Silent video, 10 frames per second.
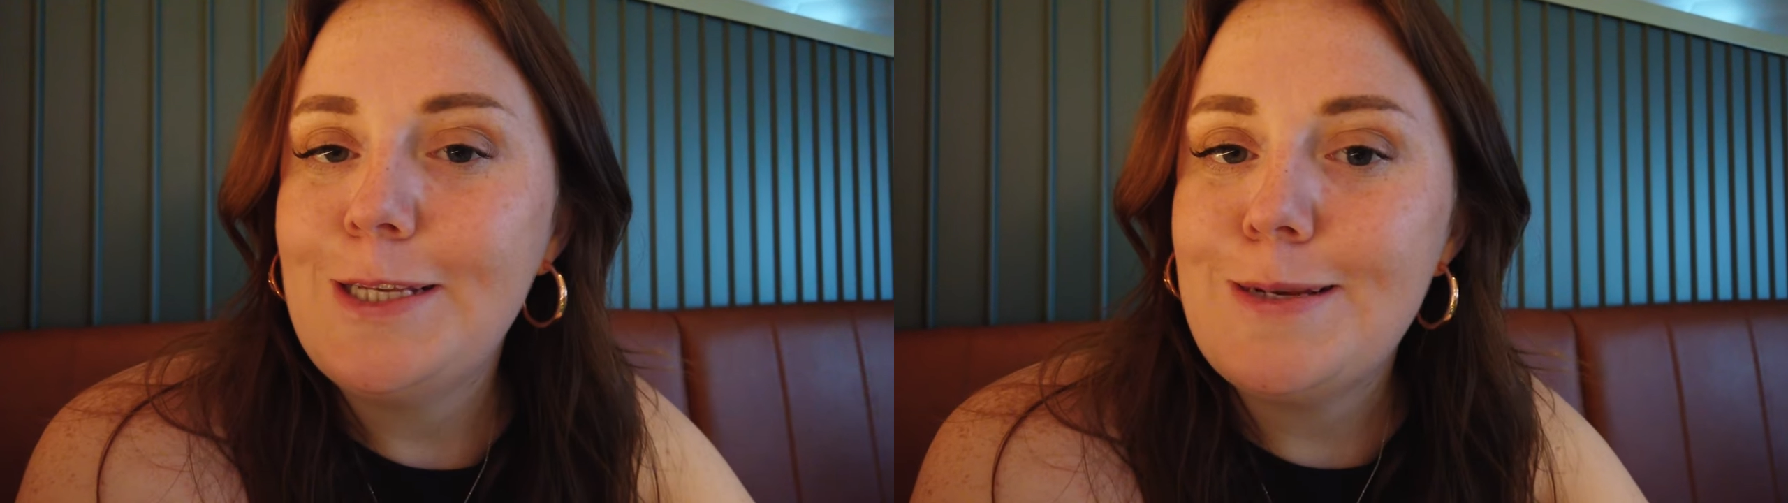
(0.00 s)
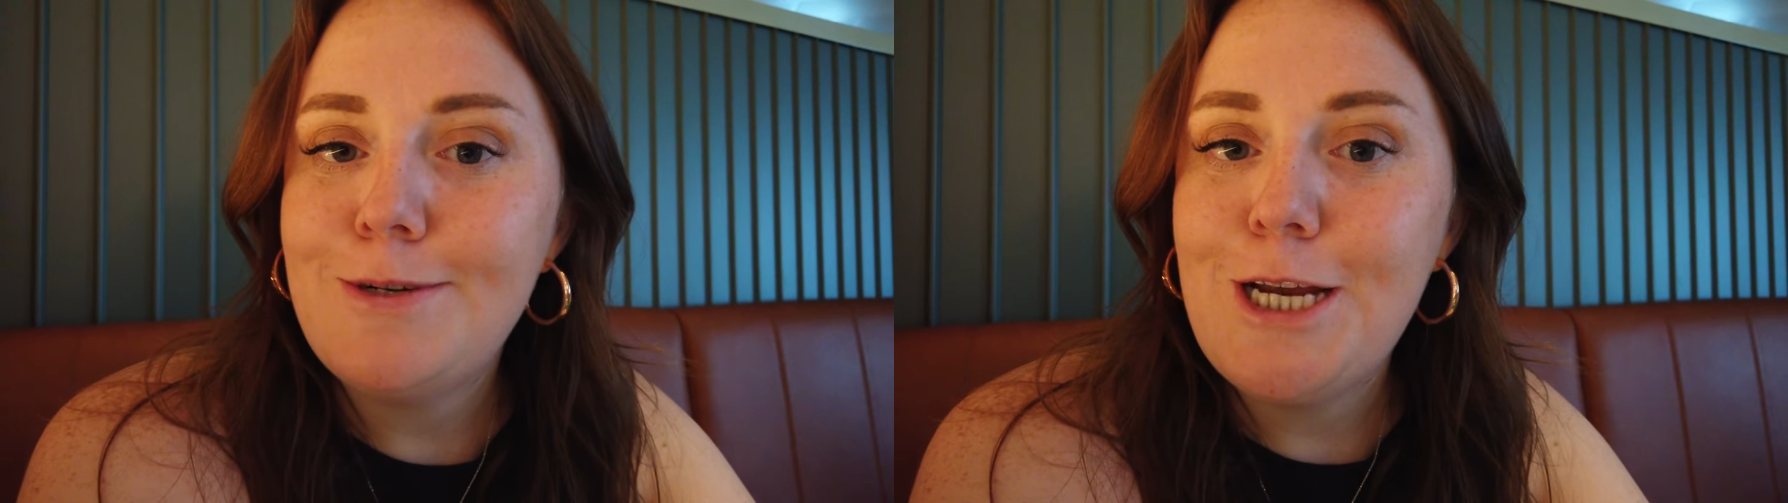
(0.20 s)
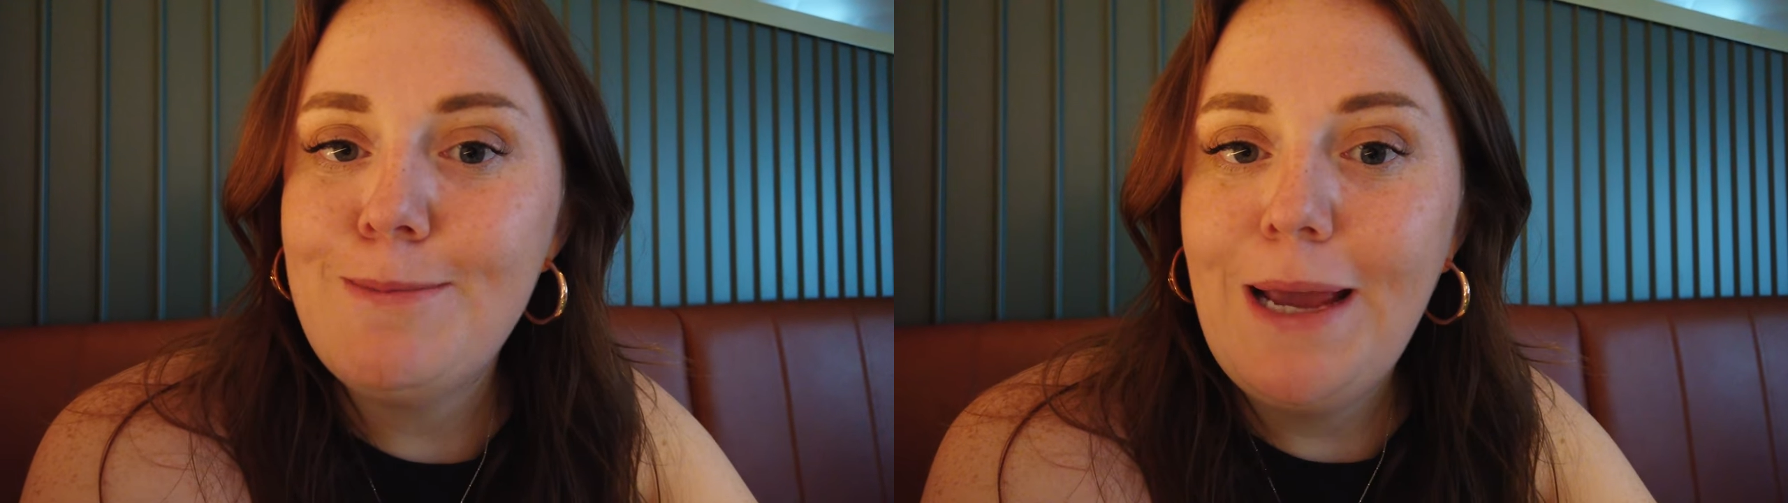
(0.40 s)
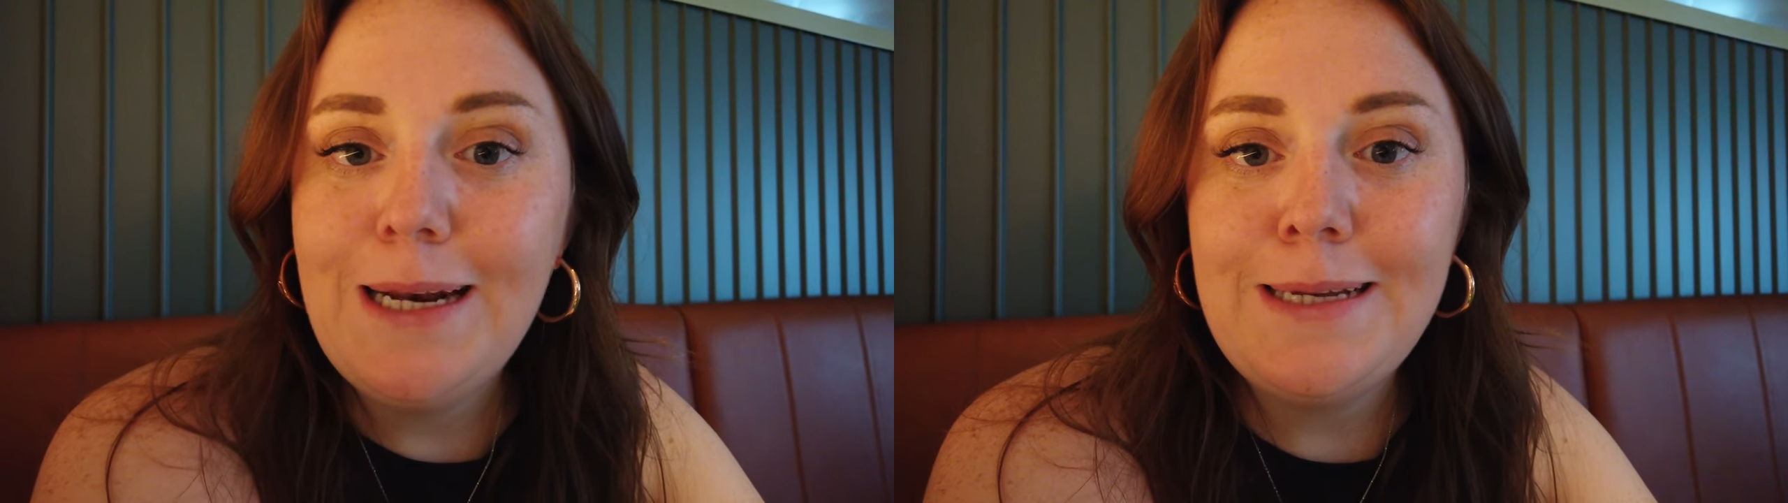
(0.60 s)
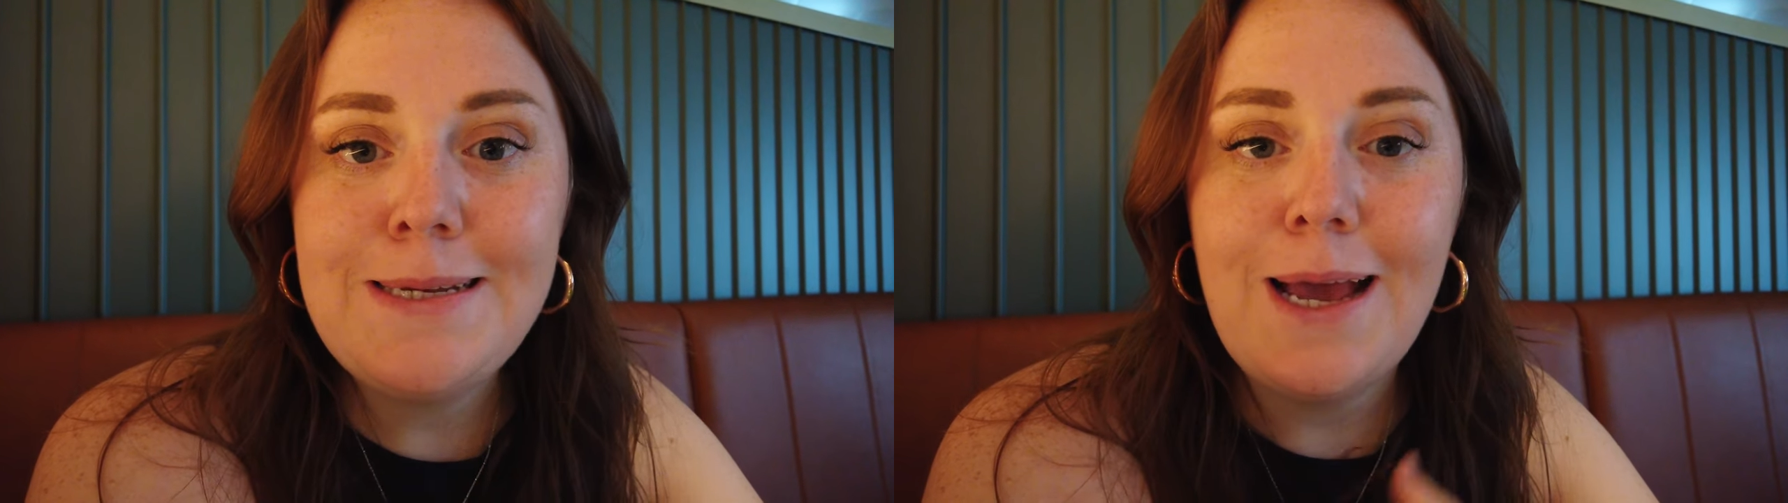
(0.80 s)
some champagne
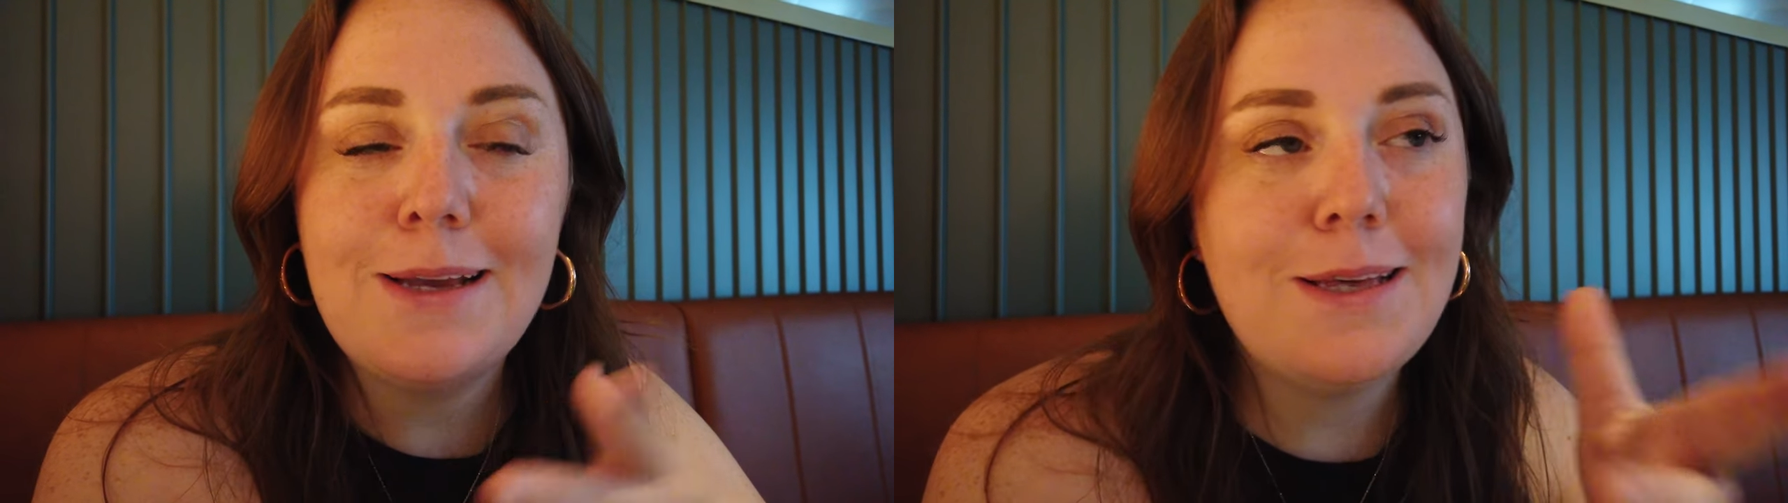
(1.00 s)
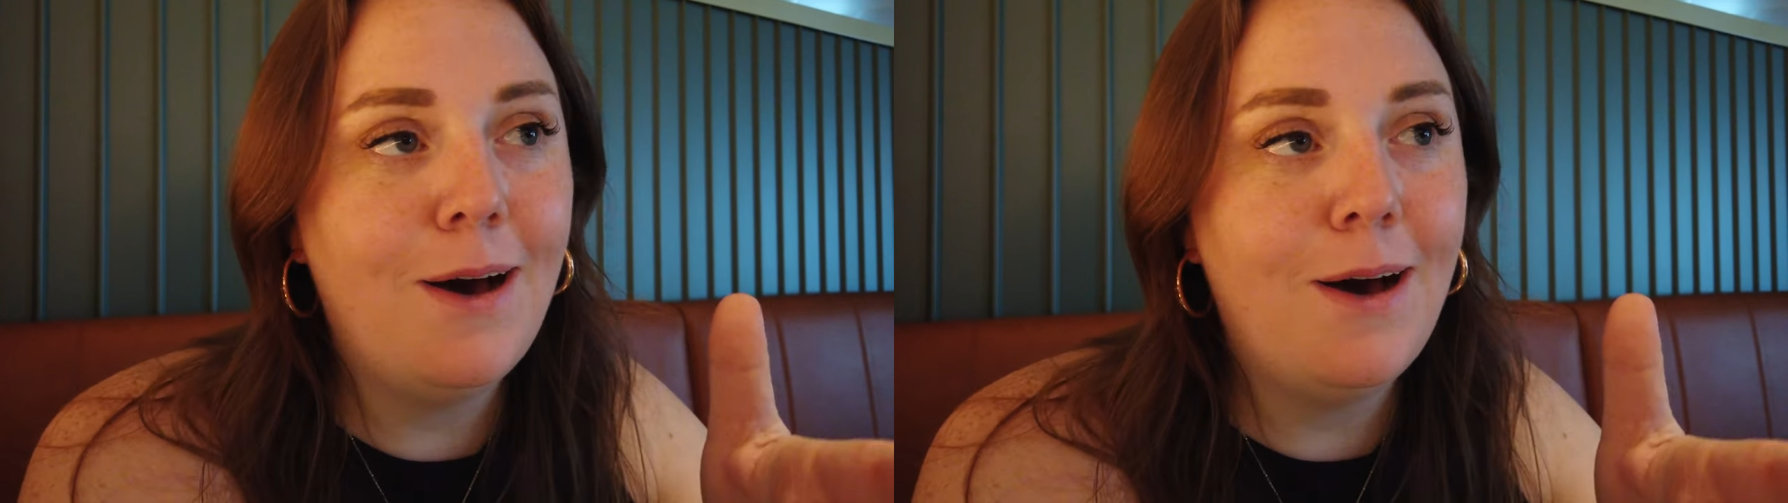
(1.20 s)
on deck.